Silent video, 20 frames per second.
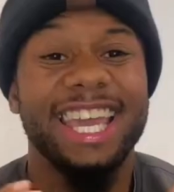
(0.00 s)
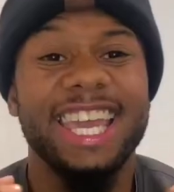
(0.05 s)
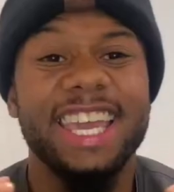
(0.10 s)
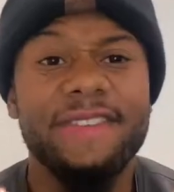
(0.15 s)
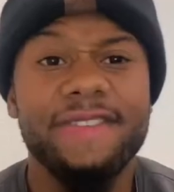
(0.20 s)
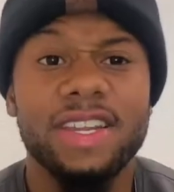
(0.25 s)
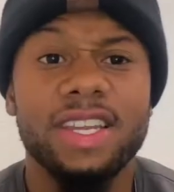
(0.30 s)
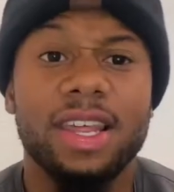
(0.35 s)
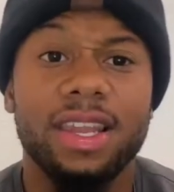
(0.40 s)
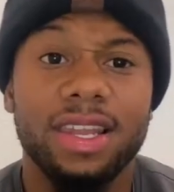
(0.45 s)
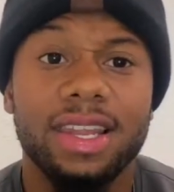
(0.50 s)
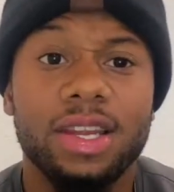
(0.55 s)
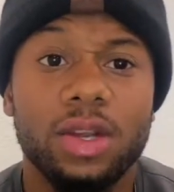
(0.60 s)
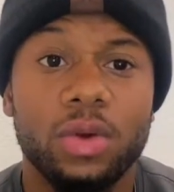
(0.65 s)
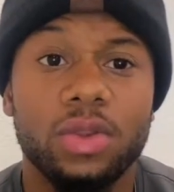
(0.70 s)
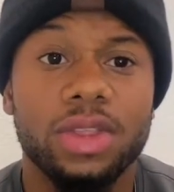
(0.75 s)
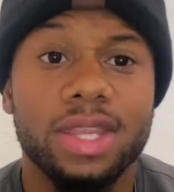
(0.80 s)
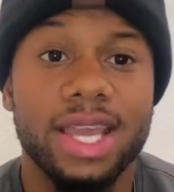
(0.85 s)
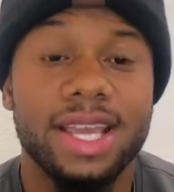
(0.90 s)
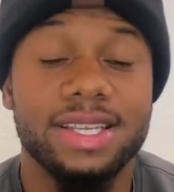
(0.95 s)
even the
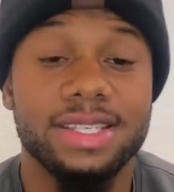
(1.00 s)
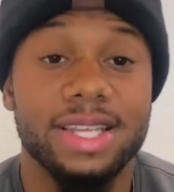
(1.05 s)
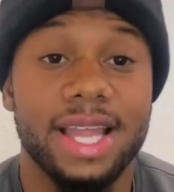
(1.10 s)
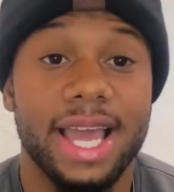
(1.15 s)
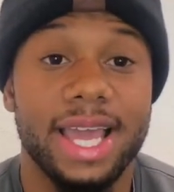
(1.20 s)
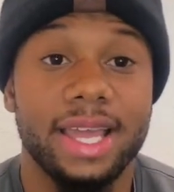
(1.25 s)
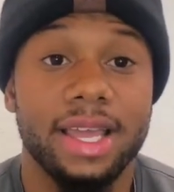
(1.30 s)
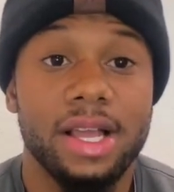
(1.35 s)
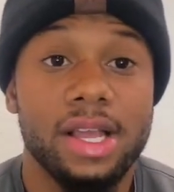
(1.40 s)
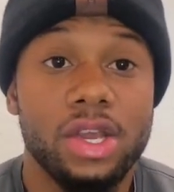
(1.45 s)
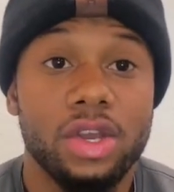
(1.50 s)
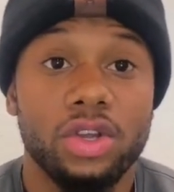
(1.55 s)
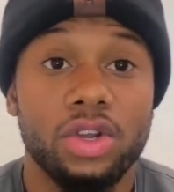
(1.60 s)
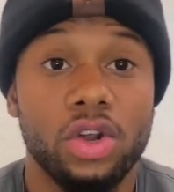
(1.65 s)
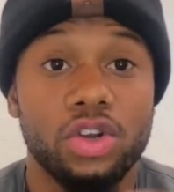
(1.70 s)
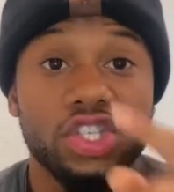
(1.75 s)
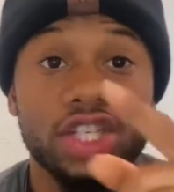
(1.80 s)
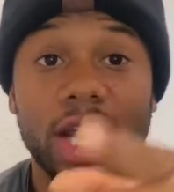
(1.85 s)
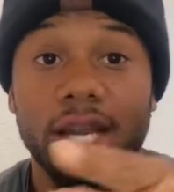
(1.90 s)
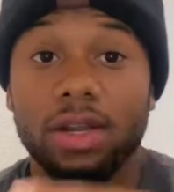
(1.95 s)
little things, like,
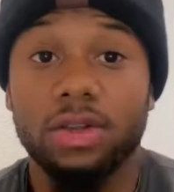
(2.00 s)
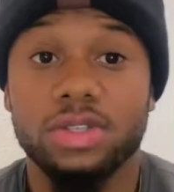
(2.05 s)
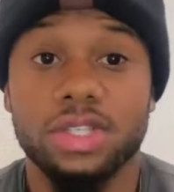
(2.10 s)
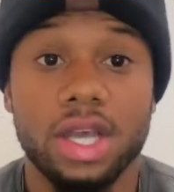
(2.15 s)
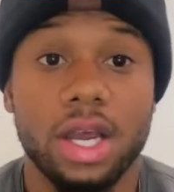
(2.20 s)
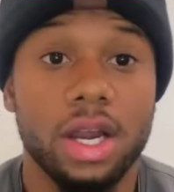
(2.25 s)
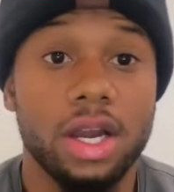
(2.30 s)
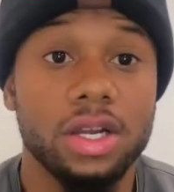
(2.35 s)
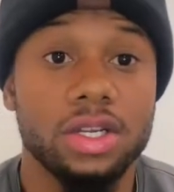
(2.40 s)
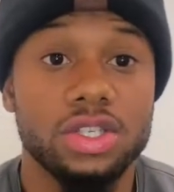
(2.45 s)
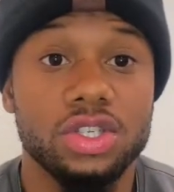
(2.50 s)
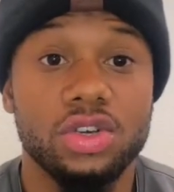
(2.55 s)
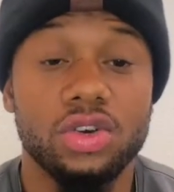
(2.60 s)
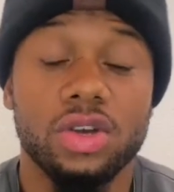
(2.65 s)
shout out to her too,